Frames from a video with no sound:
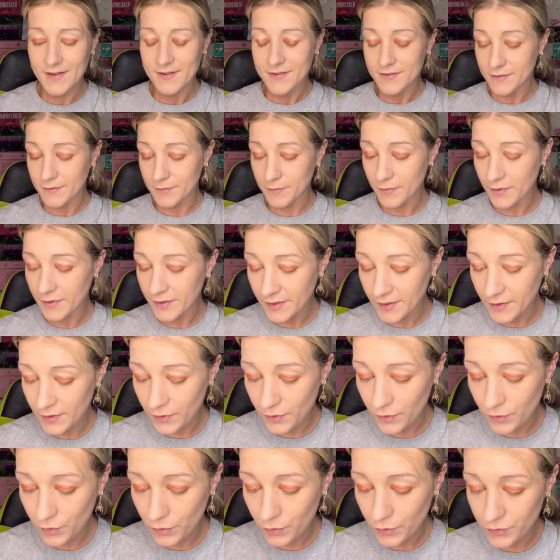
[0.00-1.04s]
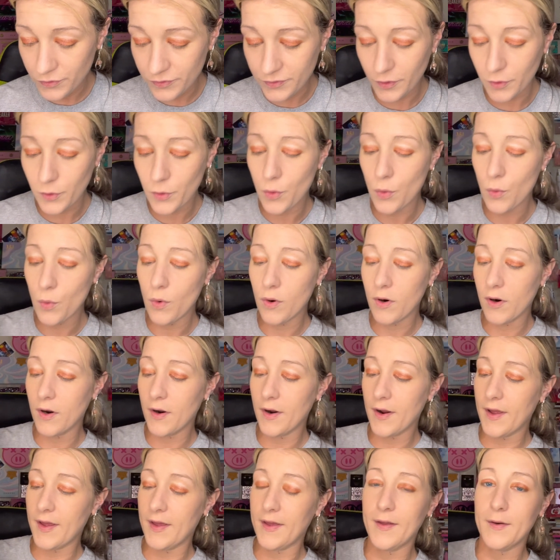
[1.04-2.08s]
So I'm going to use the
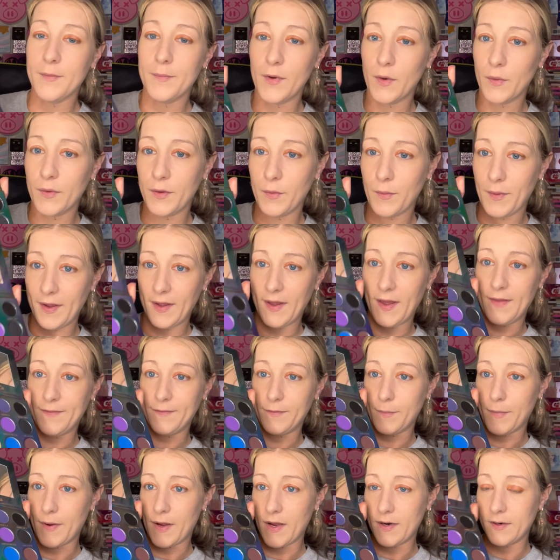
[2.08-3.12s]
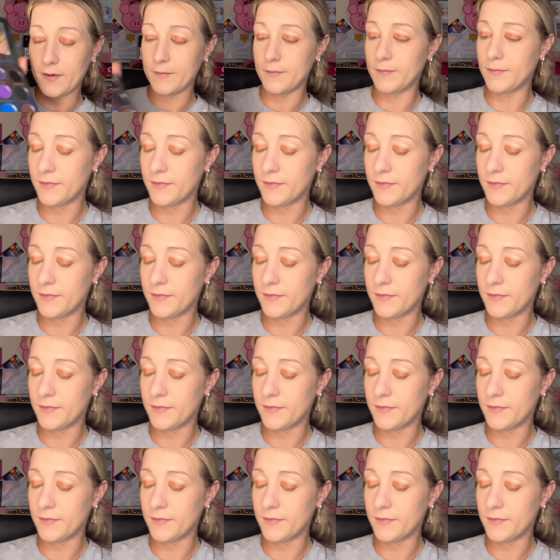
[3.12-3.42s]
core and Milky Way at the bottom.